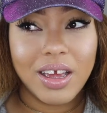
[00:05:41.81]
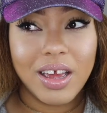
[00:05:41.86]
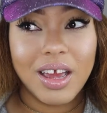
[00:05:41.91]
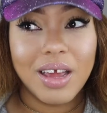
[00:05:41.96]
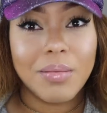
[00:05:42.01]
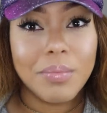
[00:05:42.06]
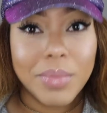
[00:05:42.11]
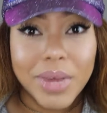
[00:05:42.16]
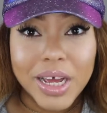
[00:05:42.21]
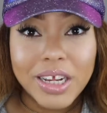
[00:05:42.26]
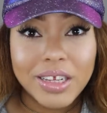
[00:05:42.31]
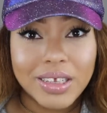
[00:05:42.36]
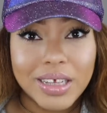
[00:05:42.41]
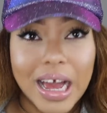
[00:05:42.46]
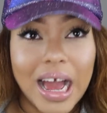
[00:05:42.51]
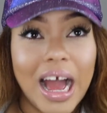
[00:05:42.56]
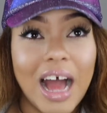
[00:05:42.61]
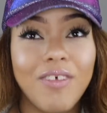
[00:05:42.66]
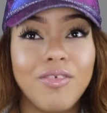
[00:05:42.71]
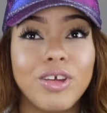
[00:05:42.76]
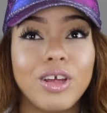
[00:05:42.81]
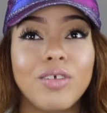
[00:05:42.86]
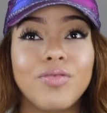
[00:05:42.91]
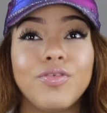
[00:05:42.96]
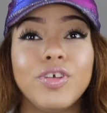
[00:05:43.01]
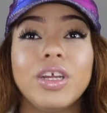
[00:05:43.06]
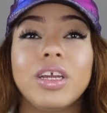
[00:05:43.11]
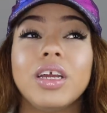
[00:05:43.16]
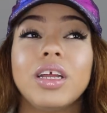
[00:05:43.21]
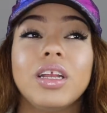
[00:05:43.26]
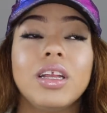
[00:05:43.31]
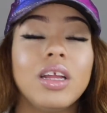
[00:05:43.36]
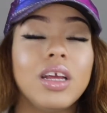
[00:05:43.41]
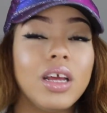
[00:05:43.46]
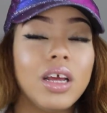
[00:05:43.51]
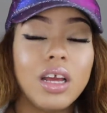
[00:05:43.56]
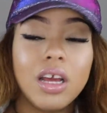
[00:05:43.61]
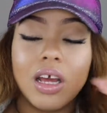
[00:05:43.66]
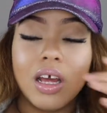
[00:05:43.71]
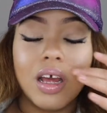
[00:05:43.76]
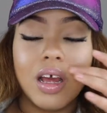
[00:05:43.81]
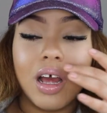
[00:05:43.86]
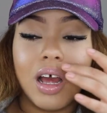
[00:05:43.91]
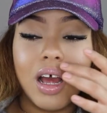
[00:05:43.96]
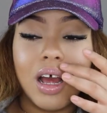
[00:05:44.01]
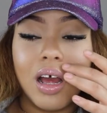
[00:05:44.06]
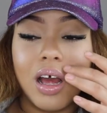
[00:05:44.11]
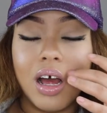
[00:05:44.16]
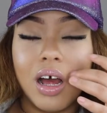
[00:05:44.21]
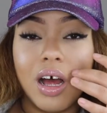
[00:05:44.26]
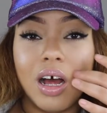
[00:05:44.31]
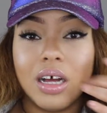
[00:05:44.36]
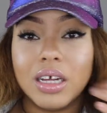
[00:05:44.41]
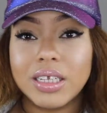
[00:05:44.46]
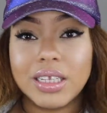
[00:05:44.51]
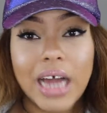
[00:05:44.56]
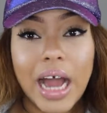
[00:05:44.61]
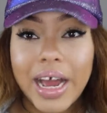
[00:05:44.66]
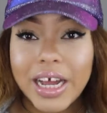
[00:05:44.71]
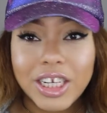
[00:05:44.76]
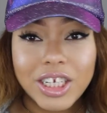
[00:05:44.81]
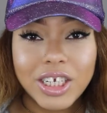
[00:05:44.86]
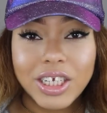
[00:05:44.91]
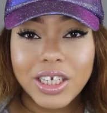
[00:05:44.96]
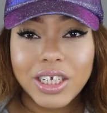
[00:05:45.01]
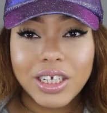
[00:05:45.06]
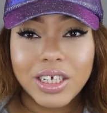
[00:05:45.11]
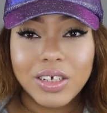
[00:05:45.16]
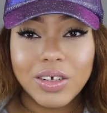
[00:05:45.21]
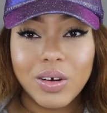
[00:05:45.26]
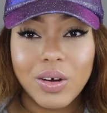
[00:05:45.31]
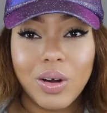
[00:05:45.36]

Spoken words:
admit to having a side chick